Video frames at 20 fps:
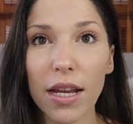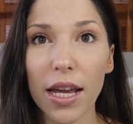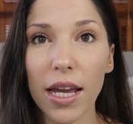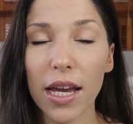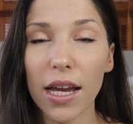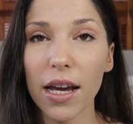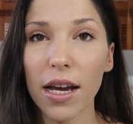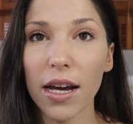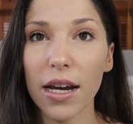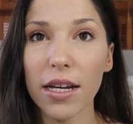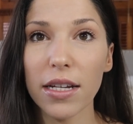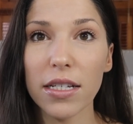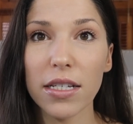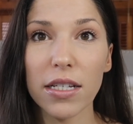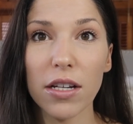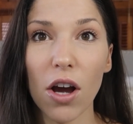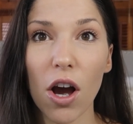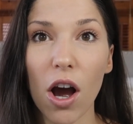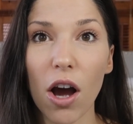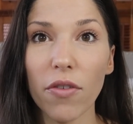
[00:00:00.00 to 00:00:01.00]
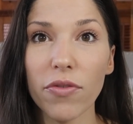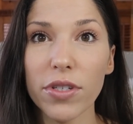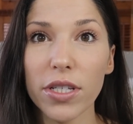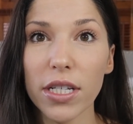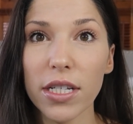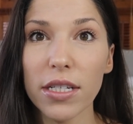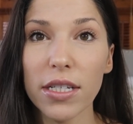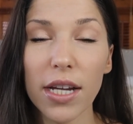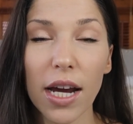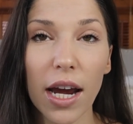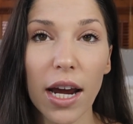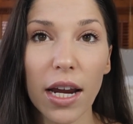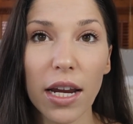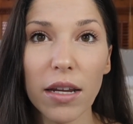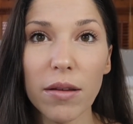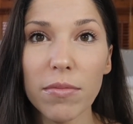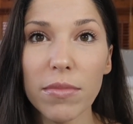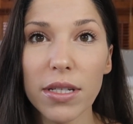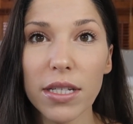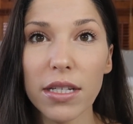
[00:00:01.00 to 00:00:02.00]
and
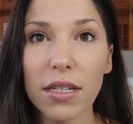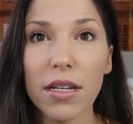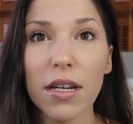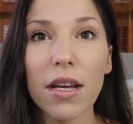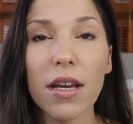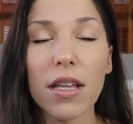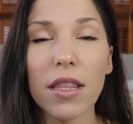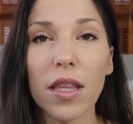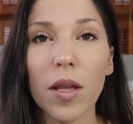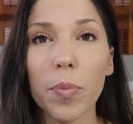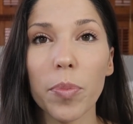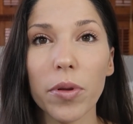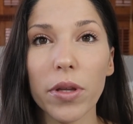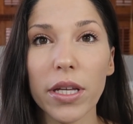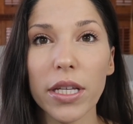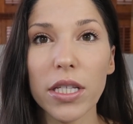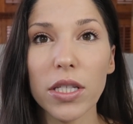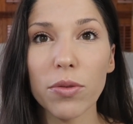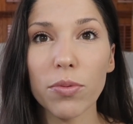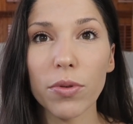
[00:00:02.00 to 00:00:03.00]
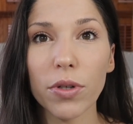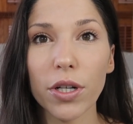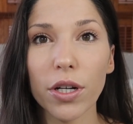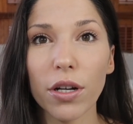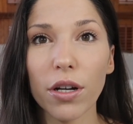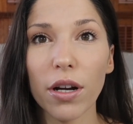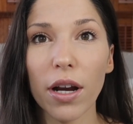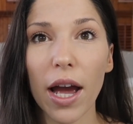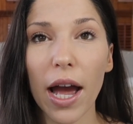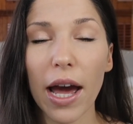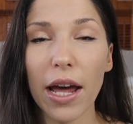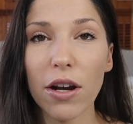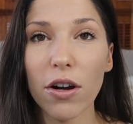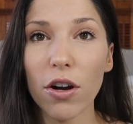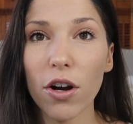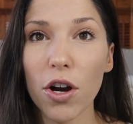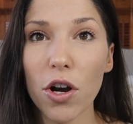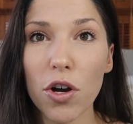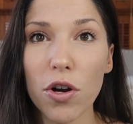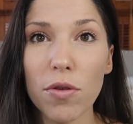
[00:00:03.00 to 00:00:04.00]
oftentimes the police were at
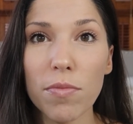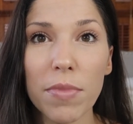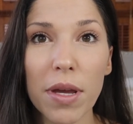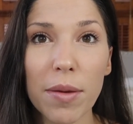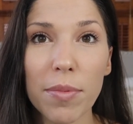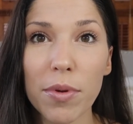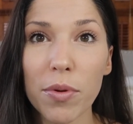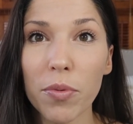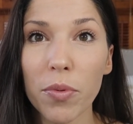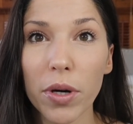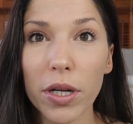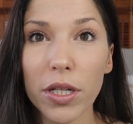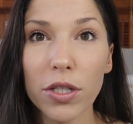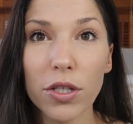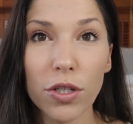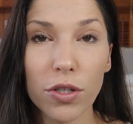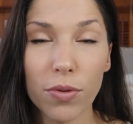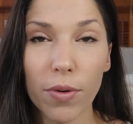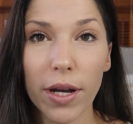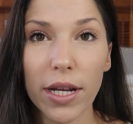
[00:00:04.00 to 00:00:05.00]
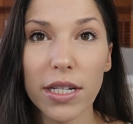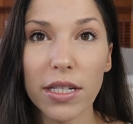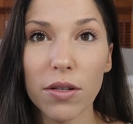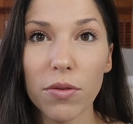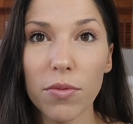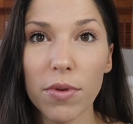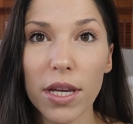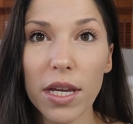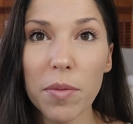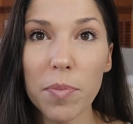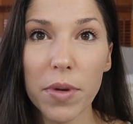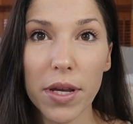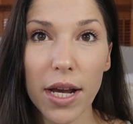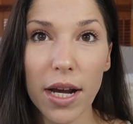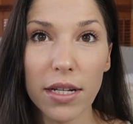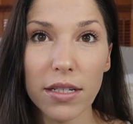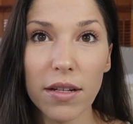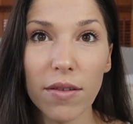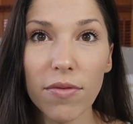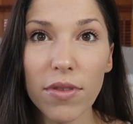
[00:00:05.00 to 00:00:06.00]
our home maybe once or twice a week
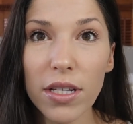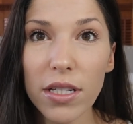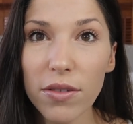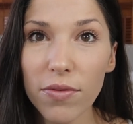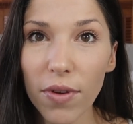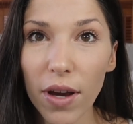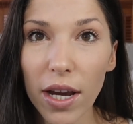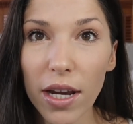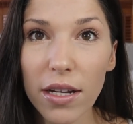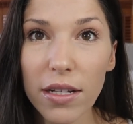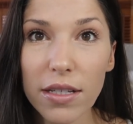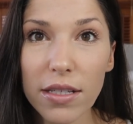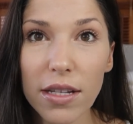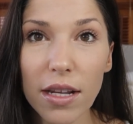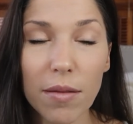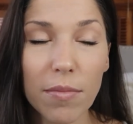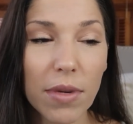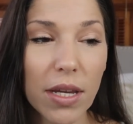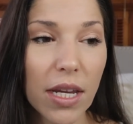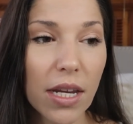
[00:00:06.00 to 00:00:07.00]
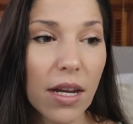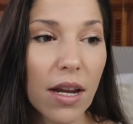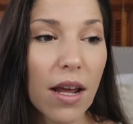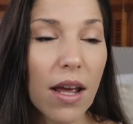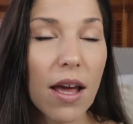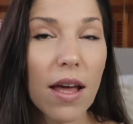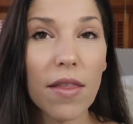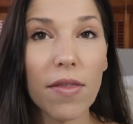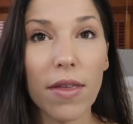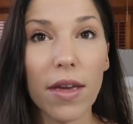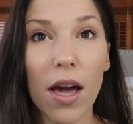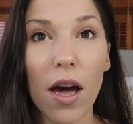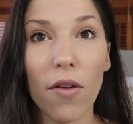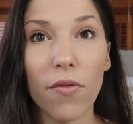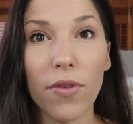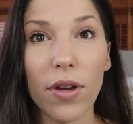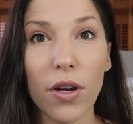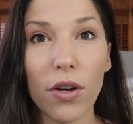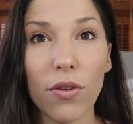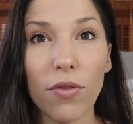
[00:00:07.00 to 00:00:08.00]
because of these fights. I mean, they
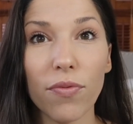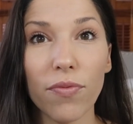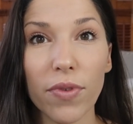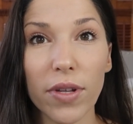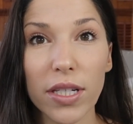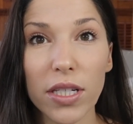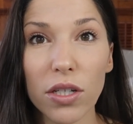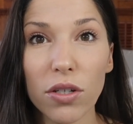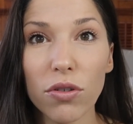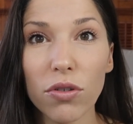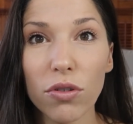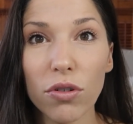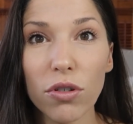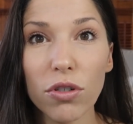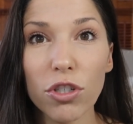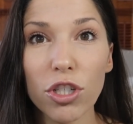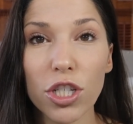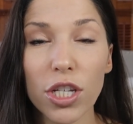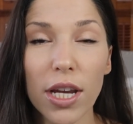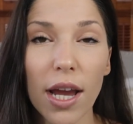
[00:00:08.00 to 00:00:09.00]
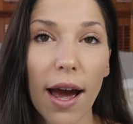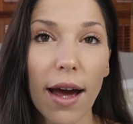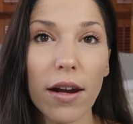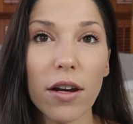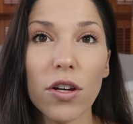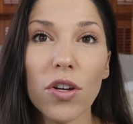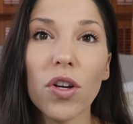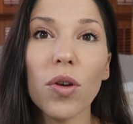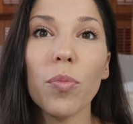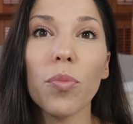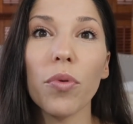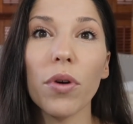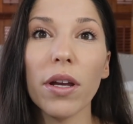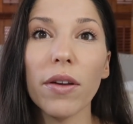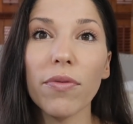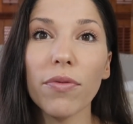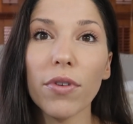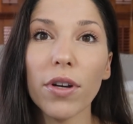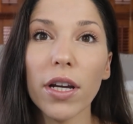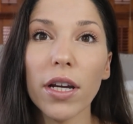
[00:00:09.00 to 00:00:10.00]
got very physical. She had a new
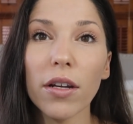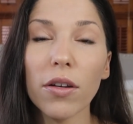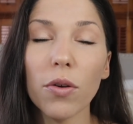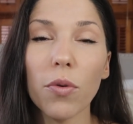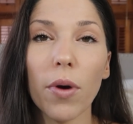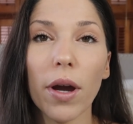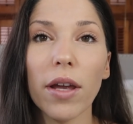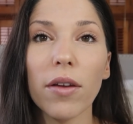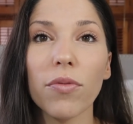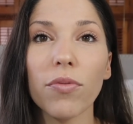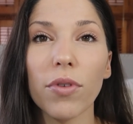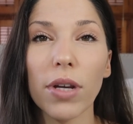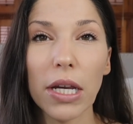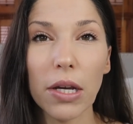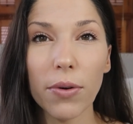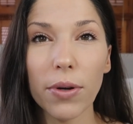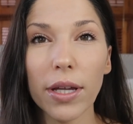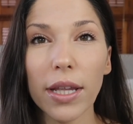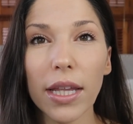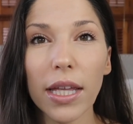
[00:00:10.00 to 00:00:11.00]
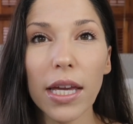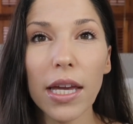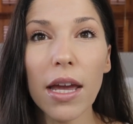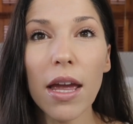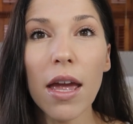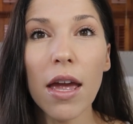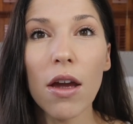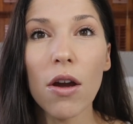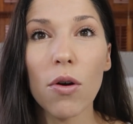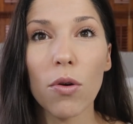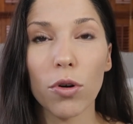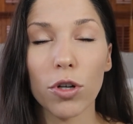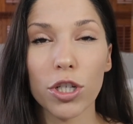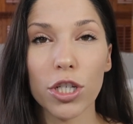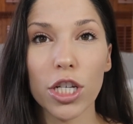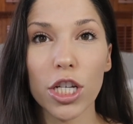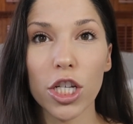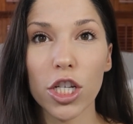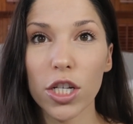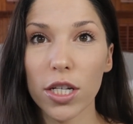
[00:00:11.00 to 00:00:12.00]
boyfriend quite frequently, or
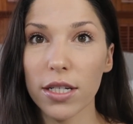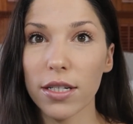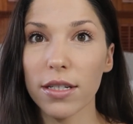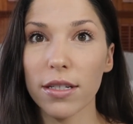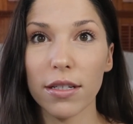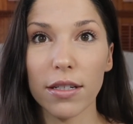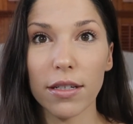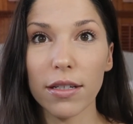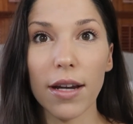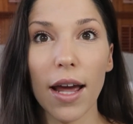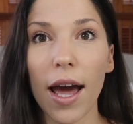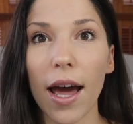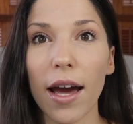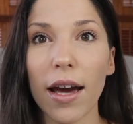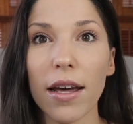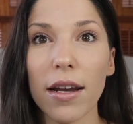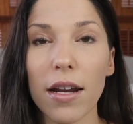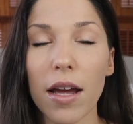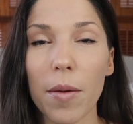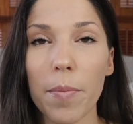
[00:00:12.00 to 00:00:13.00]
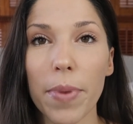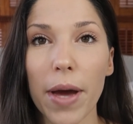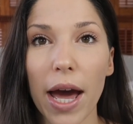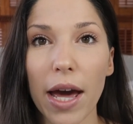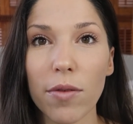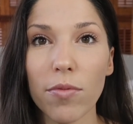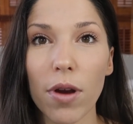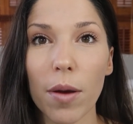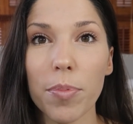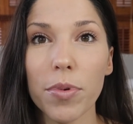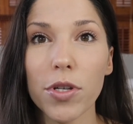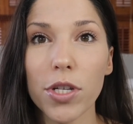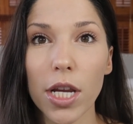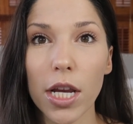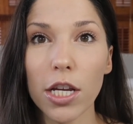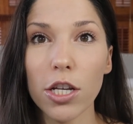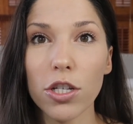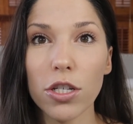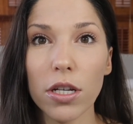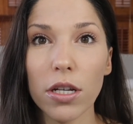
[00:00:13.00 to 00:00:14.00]
she just had a bad
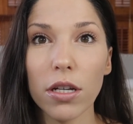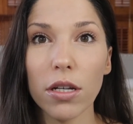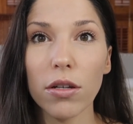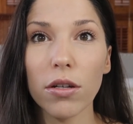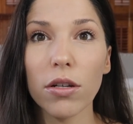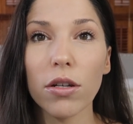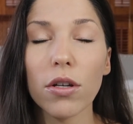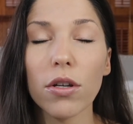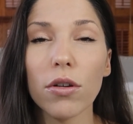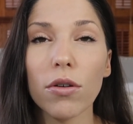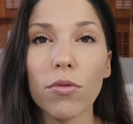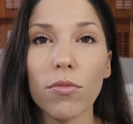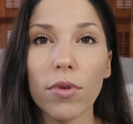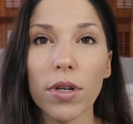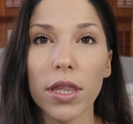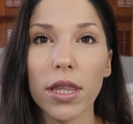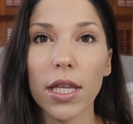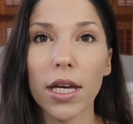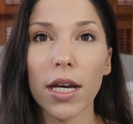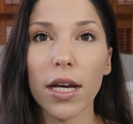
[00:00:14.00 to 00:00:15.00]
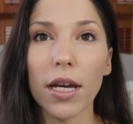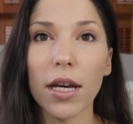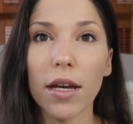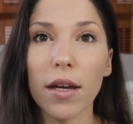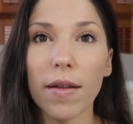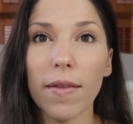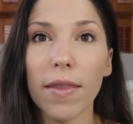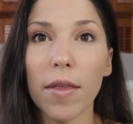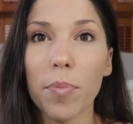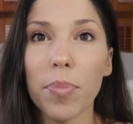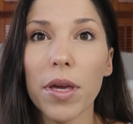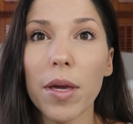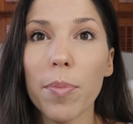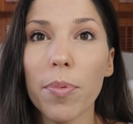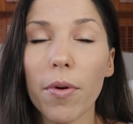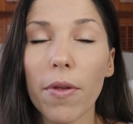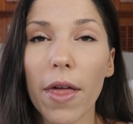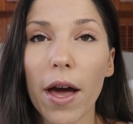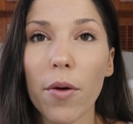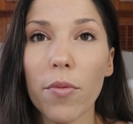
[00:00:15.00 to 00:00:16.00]
reputation with the
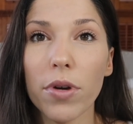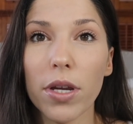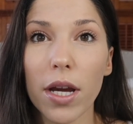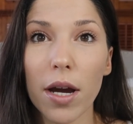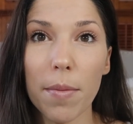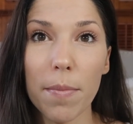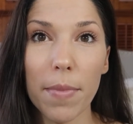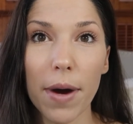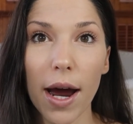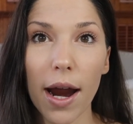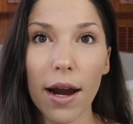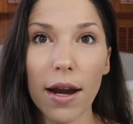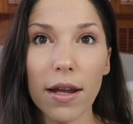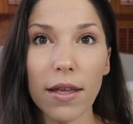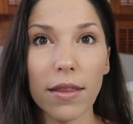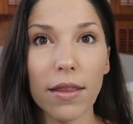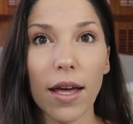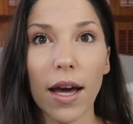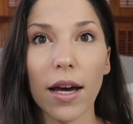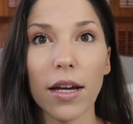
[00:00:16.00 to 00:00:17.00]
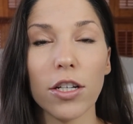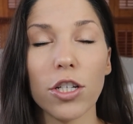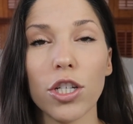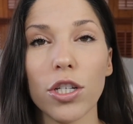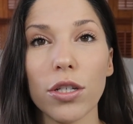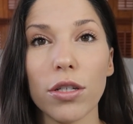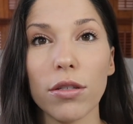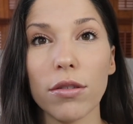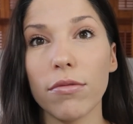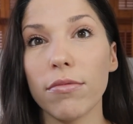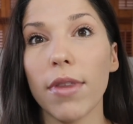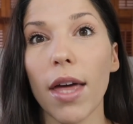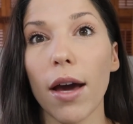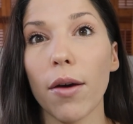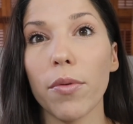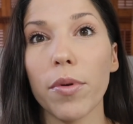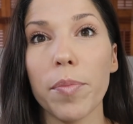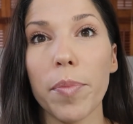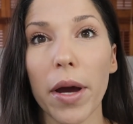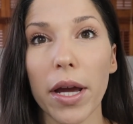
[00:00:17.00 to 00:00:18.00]
people that would come by and
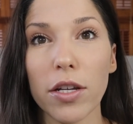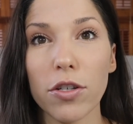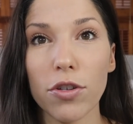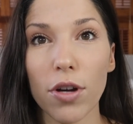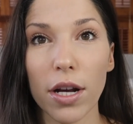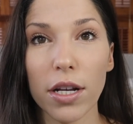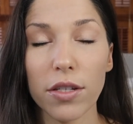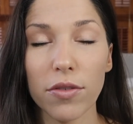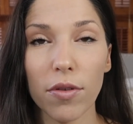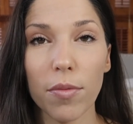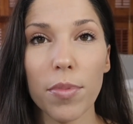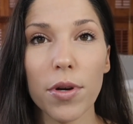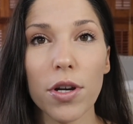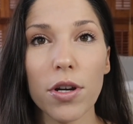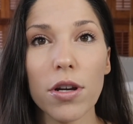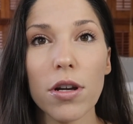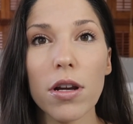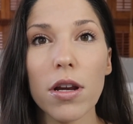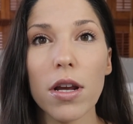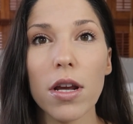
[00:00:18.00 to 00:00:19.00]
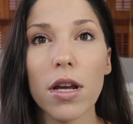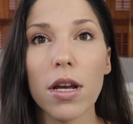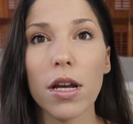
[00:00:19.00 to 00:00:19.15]
that would buy drugs from her.